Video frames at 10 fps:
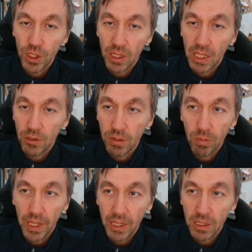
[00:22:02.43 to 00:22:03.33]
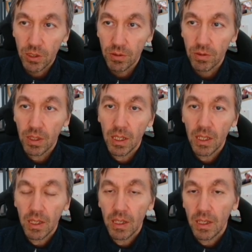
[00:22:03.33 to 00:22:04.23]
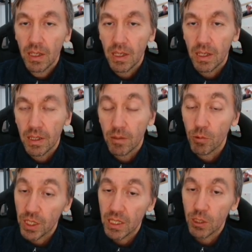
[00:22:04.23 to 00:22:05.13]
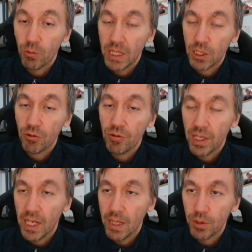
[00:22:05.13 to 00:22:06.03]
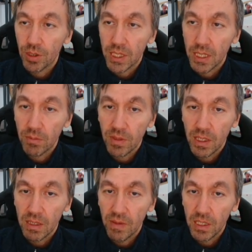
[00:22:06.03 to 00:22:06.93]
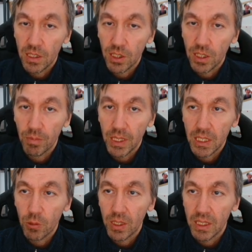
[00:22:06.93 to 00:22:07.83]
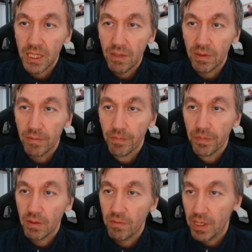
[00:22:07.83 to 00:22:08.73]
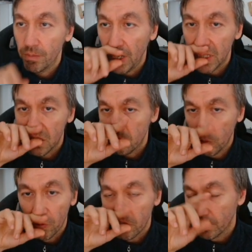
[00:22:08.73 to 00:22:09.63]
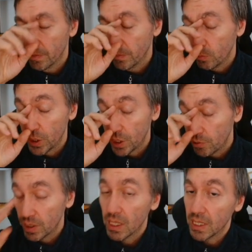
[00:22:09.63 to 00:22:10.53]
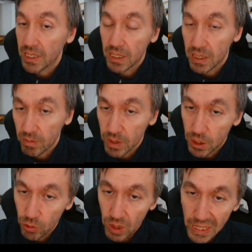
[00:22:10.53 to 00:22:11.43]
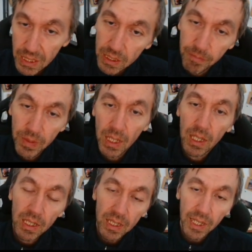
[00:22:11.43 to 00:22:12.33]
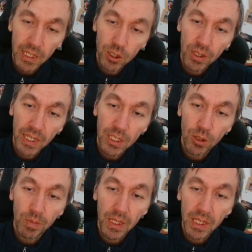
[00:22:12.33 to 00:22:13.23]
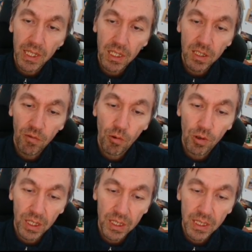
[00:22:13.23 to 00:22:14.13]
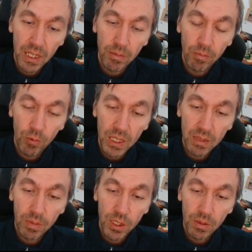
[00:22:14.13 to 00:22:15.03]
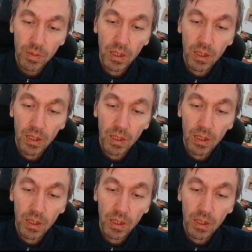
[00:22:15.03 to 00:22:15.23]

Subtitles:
allows white to recapture some of the advantage. He plays queen e7, very passive move, which he realized a little bit too late. He actually had to play knight h4 and stop white's bishop